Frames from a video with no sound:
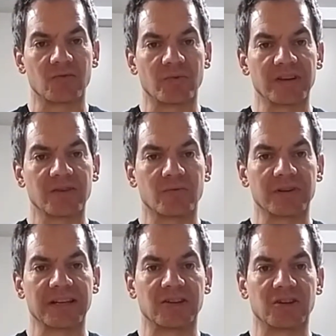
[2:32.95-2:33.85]
really,
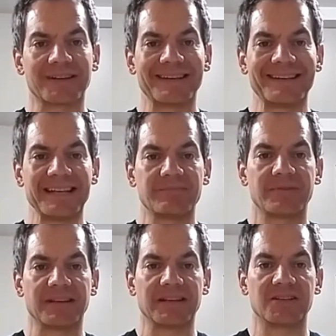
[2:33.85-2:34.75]
really look
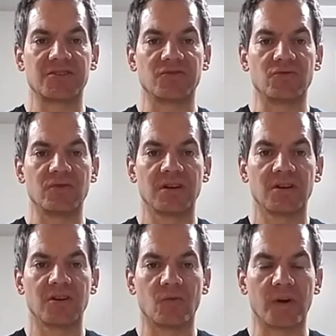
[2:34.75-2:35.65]
deep into
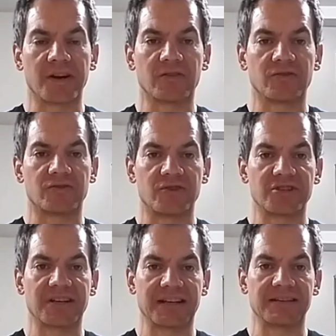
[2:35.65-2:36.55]
what your
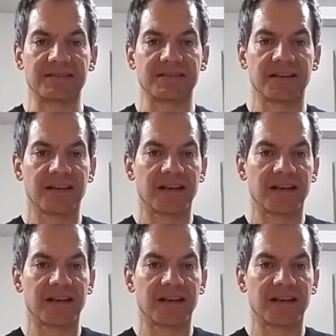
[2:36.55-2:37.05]
nutrition is.